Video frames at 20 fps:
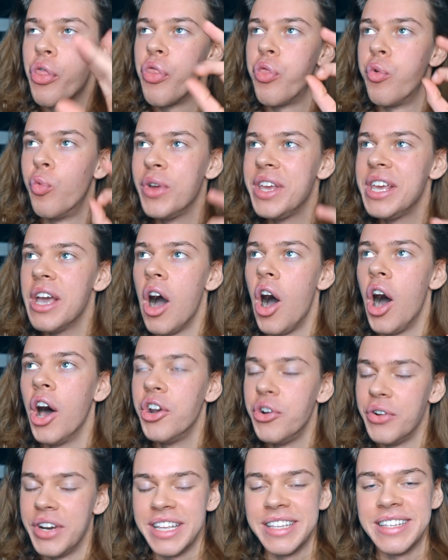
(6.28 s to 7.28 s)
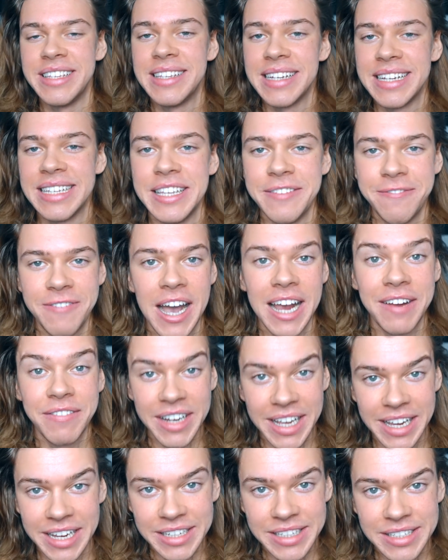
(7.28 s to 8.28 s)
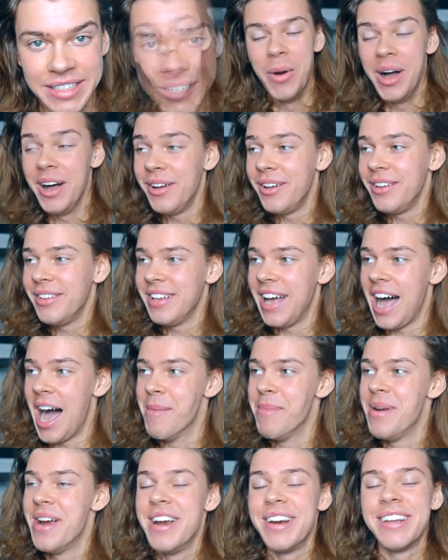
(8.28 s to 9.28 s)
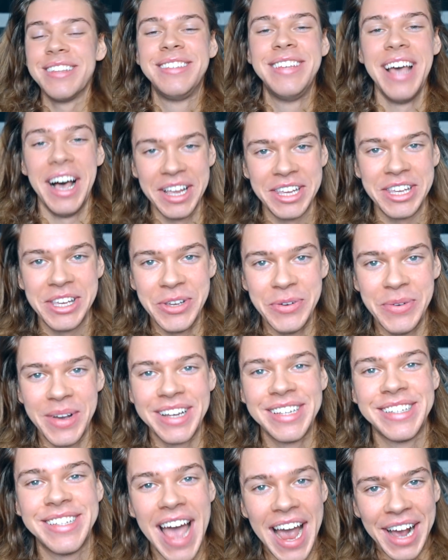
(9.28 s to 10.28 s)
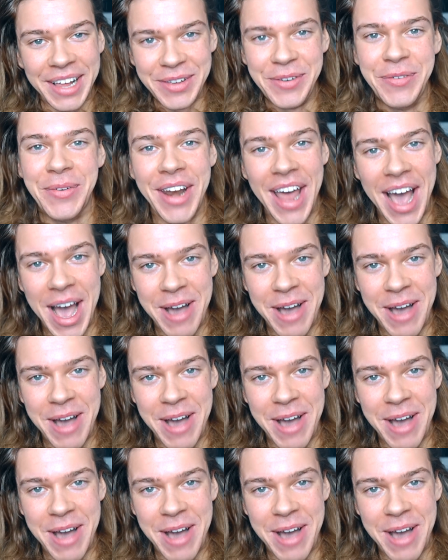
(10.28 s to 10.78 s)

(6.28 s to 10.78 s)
365 days? Well, I'm here to tell you exactly what